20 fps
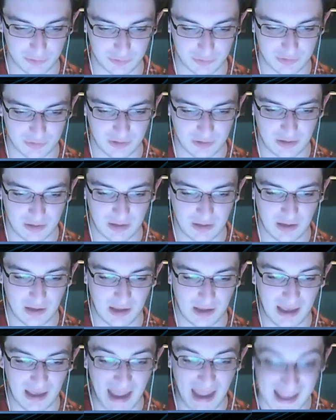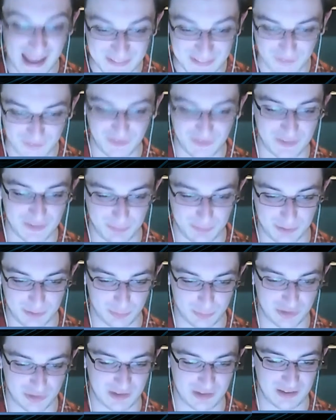else, and the fact that
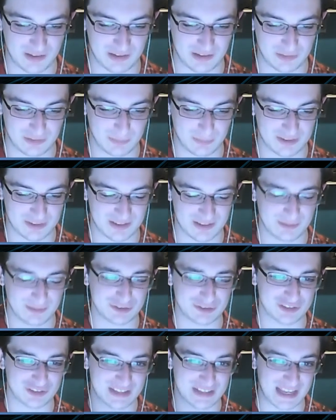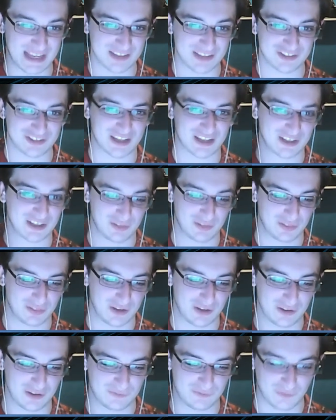Berta was hindered by damage, to get second and
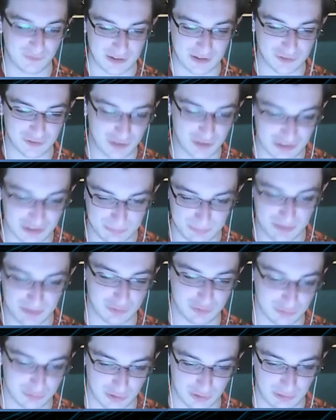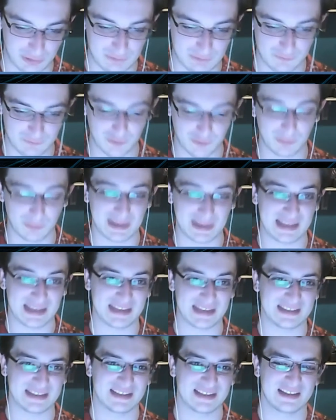third, Frank's got his best result in Formula
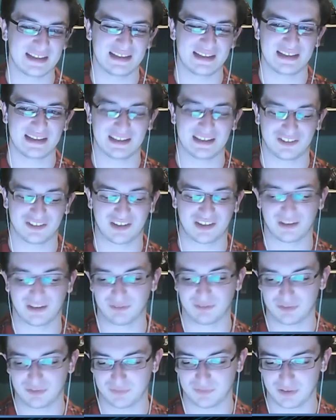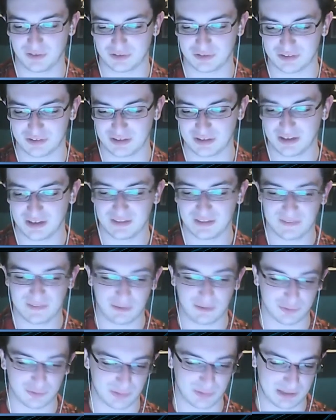E in his second race for Virgin.
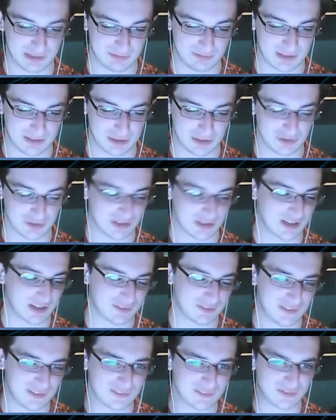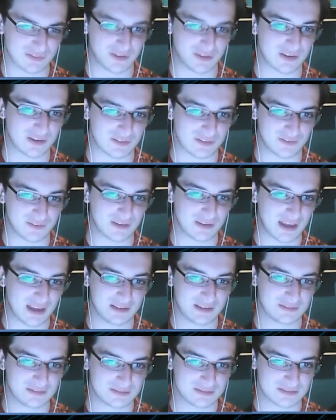That was really, really good. And I think the
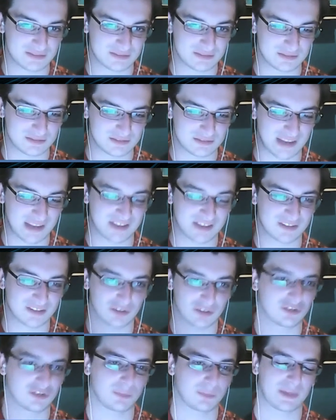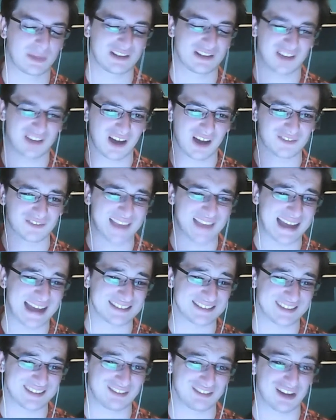test that took place after
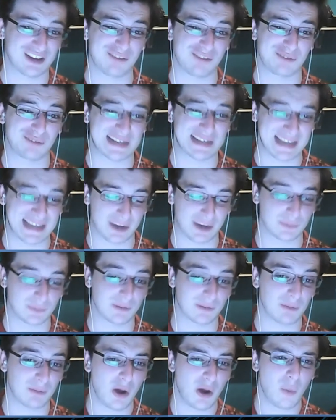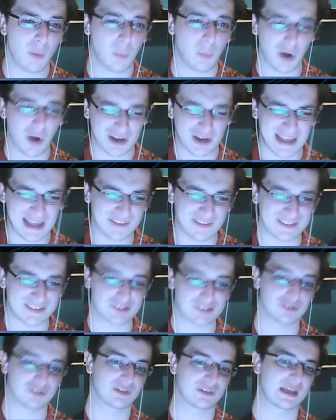Ad Diriyah really helped them work out the
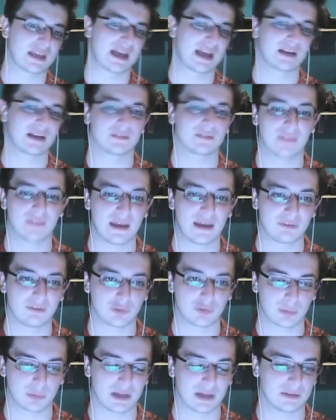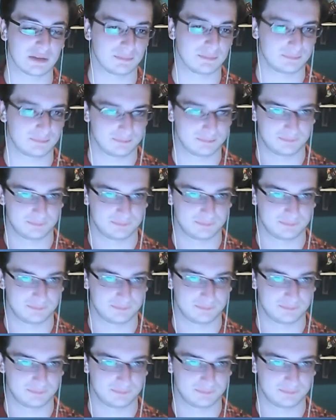issues they had there as well.